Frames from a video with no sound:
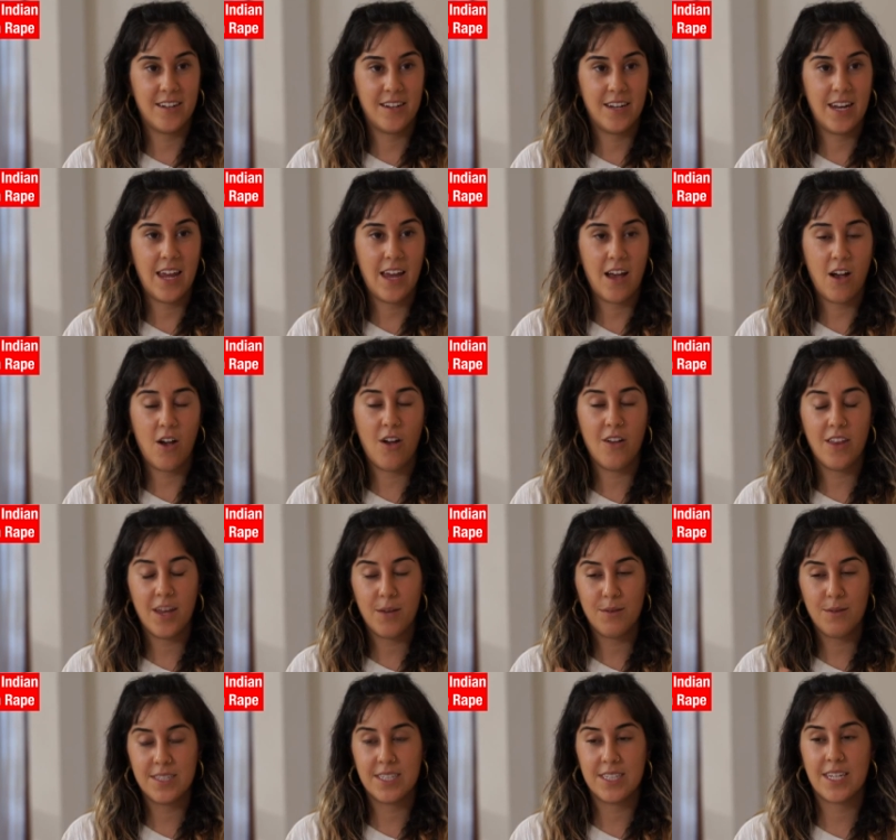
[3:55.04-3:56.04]
and all I
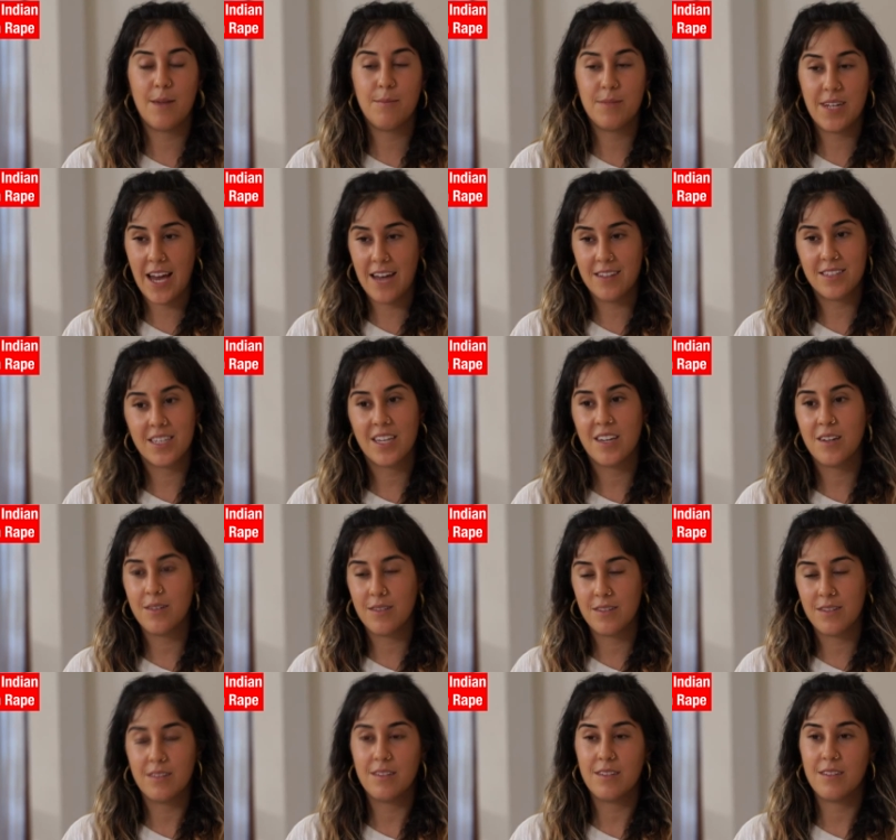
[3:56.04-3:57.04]
kept
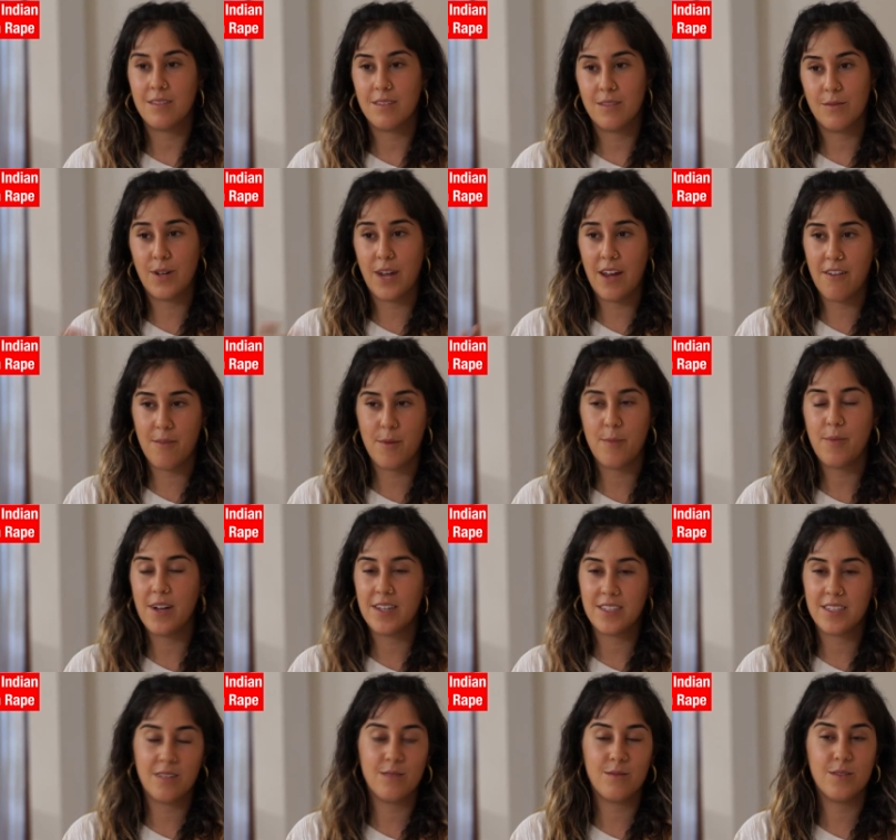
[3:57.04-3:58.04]
asking, what I remember
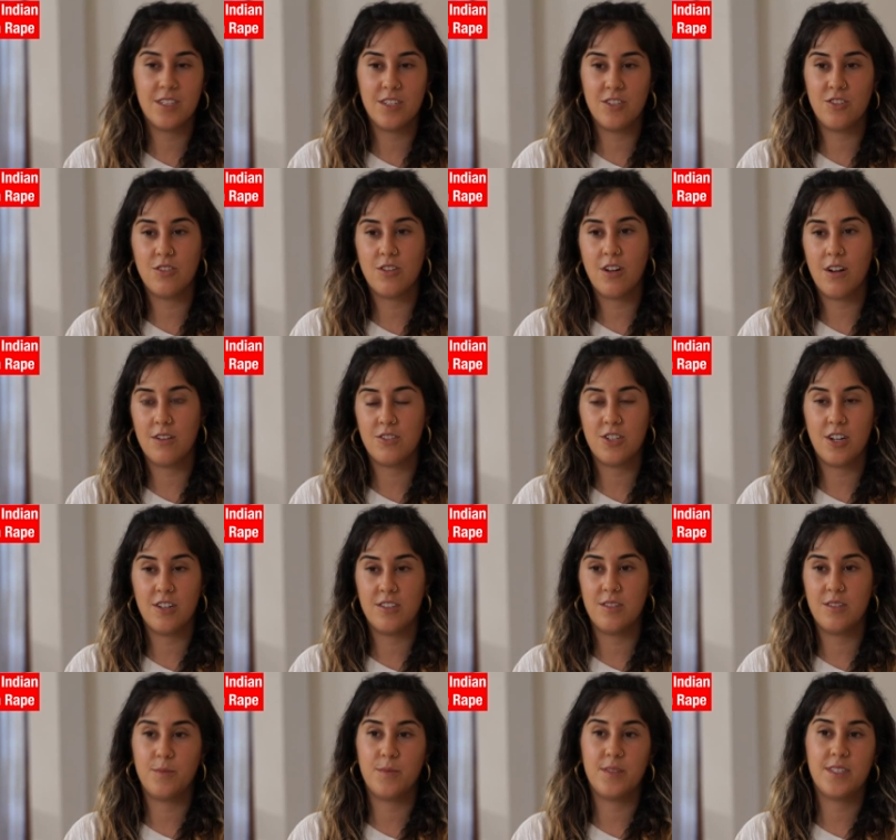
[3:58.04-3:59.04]
asking was, did you
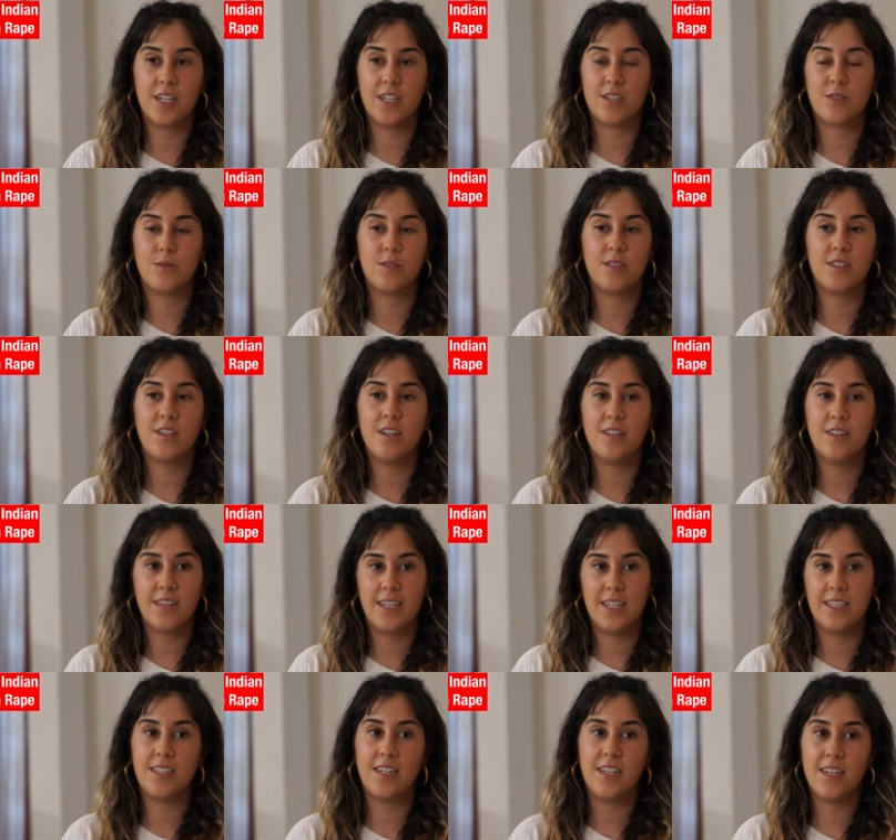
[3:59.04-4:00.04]
charge him with sexual assault? And
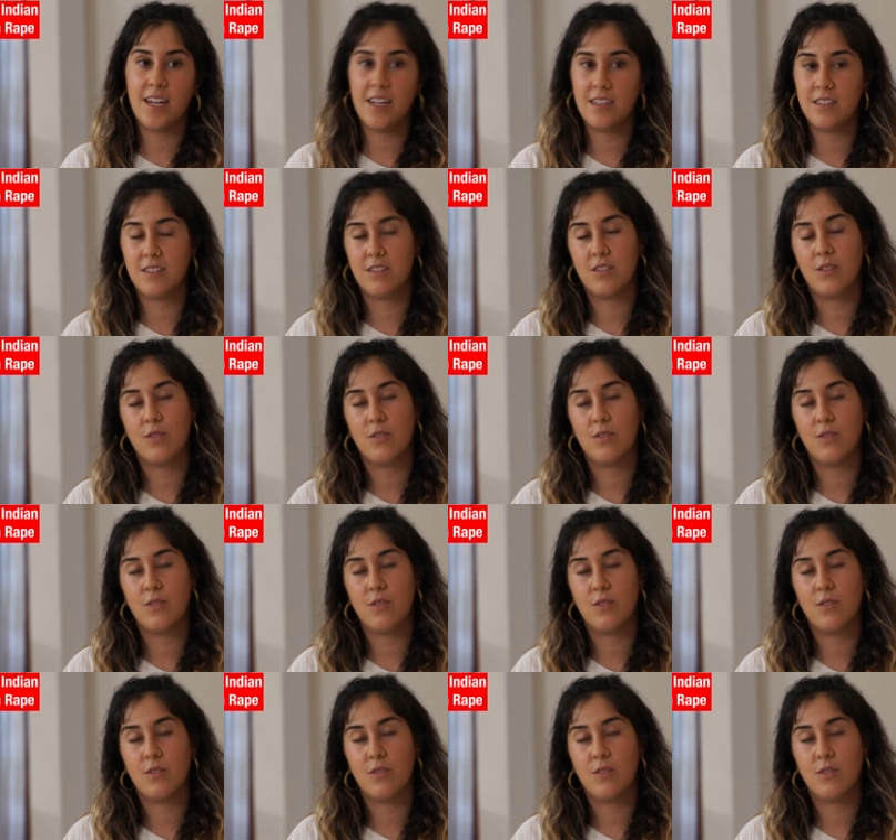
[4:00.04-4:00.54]
they said yes.